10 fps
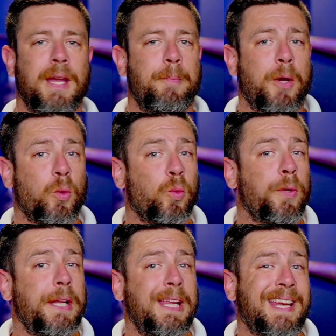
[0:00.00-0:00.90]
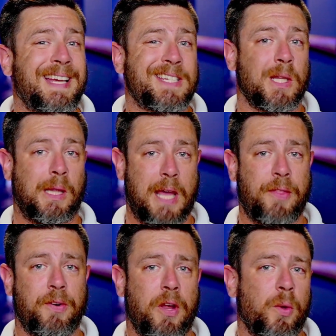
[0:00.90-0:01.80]
but a really nice
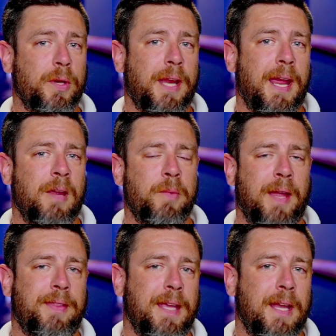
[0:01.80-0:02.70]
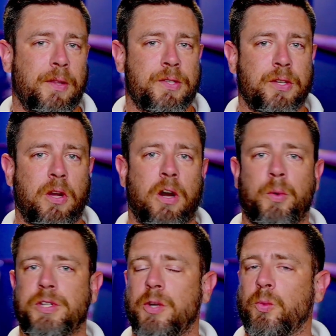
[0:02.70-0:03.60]
leather note came at the end of the cigar,
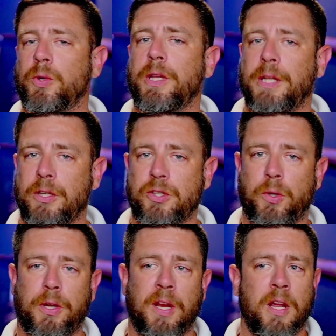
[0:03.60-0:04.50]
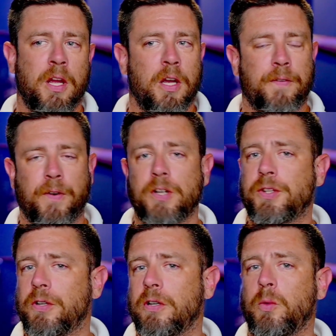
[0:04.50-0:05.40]
which I really enjoyed. First
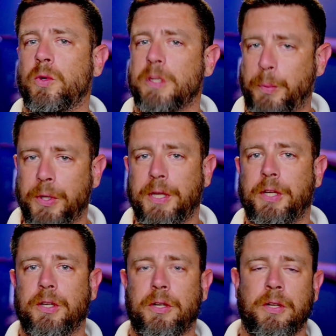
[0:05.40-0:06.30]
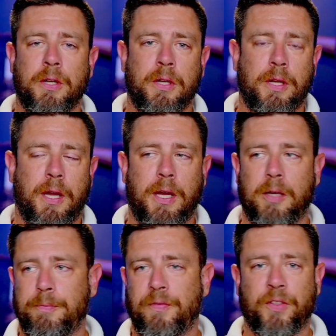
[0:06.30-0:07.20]
third was a pretty good
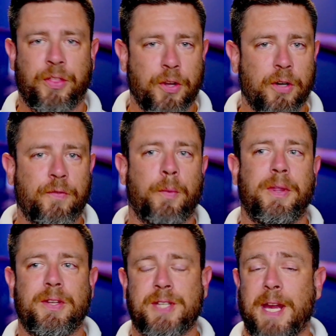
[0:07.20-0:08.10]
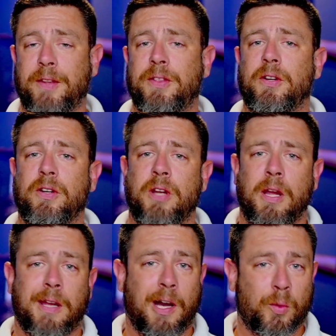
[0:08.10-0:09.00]
uh, third for me. The second third
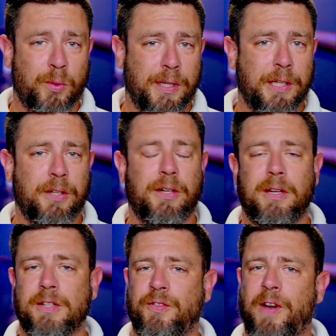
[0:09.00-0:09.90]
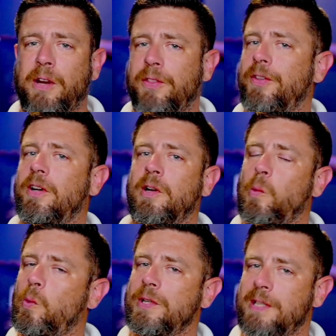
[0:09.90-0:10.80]
got really good. Final third
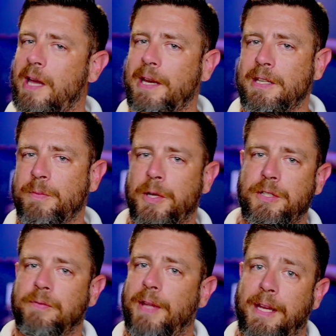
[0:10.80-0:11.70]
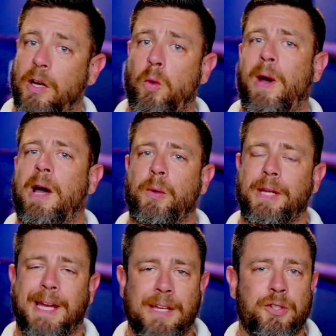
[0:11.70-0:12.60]
was not as much of like a
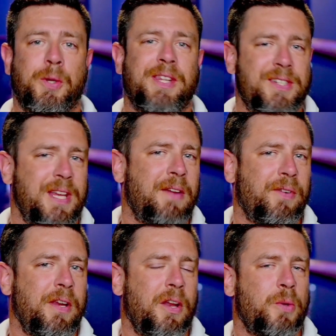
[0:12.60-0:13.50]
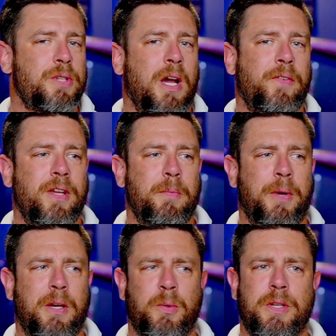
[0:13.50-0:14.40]
wowie. I enjoy the savory notes of it,
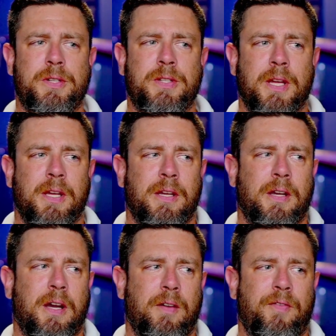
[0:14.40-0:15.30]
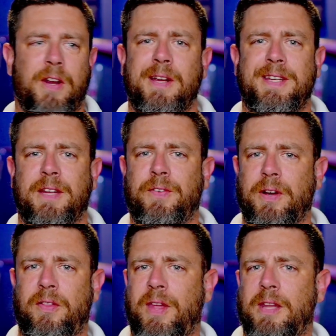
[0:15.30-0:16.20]
but it was Uh, very
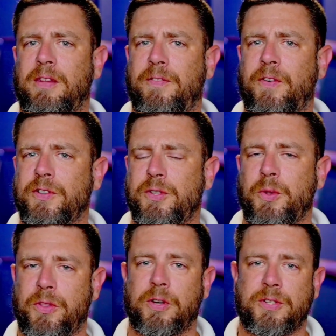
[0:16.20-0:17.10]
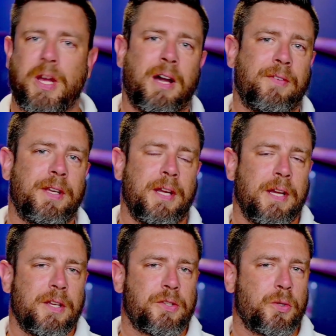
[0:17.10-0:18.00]
different than the first two thirds of it.
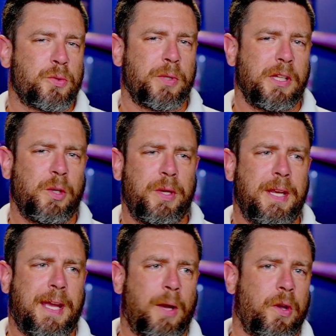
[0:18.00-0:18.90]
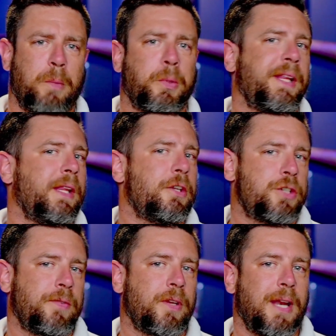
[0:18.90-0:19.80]
So it was really unique how it completely
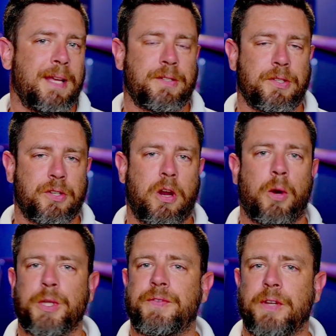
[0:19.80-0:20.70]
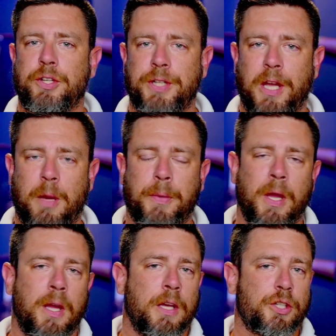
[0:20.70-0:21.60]
shifted as the cigar was finishing up.
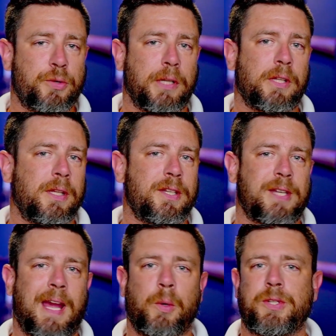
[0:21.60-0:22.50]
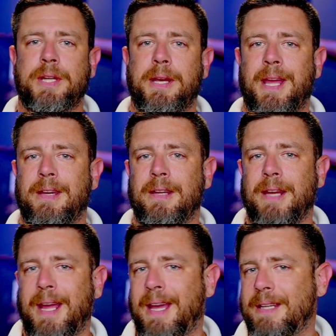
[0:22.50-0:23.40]
Strength on this, I would say it ended
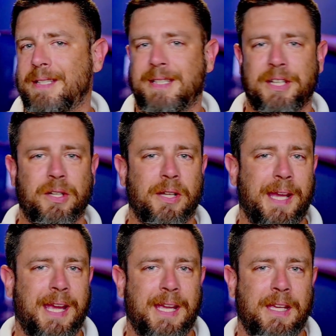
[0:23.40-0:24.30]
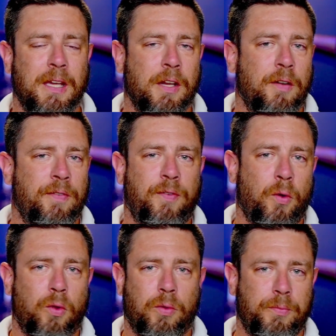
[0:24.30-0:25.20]
at still a
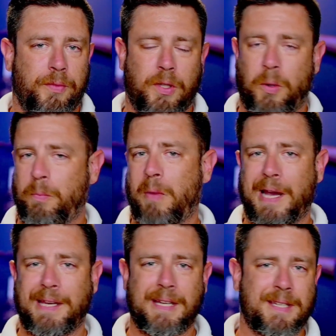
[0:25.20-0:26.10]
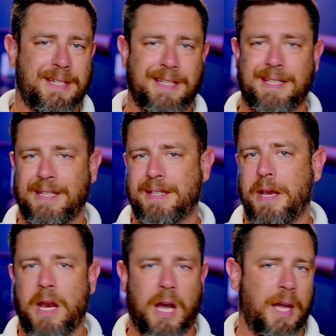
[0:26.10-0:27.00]
full, you know, minus. It's, it's
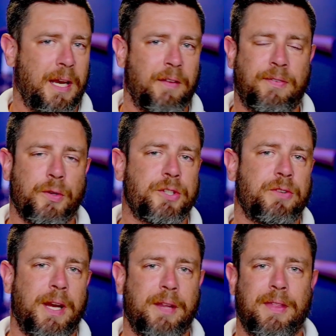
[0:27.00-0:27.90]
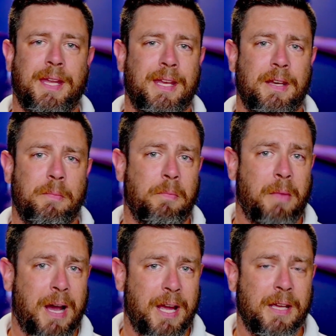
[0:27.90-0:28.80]
not a full strength in
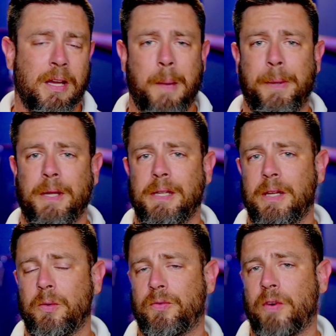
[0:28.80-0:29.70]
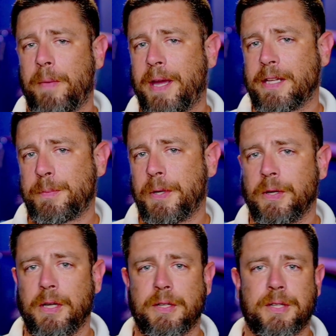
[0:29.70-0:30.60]
my opinion, from my
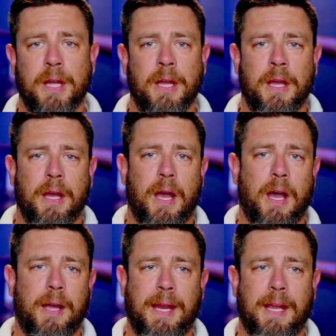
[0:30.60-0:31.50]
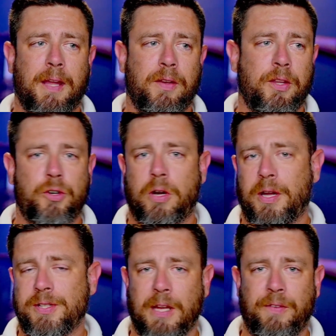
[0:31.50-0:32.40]
experience. Uh, and the draw
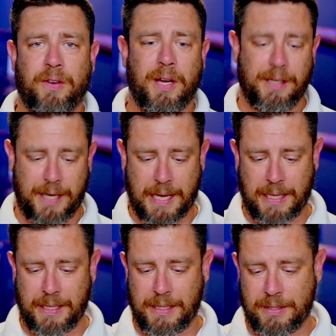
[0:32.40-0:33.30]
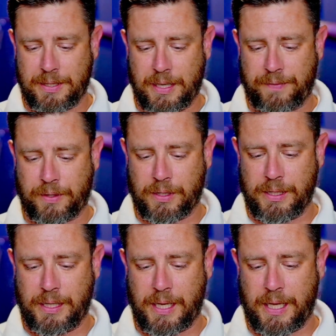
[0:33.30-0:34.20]
stayed fine. Yeah, it is
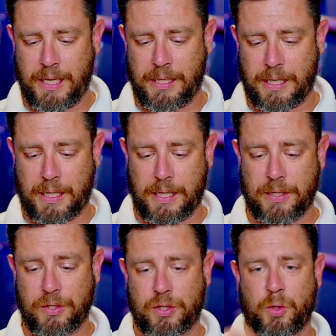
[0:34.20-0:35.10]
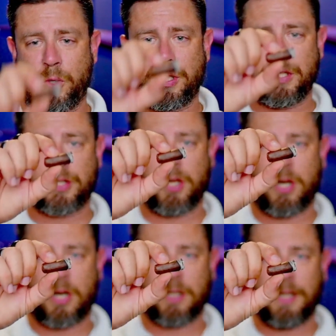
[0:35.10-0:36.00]
definitely a uh, squishy
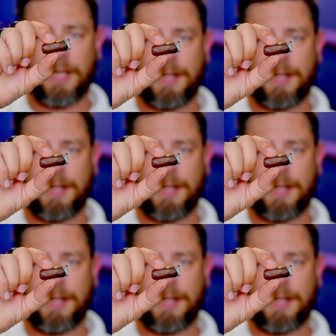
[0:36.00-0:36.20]
cigar at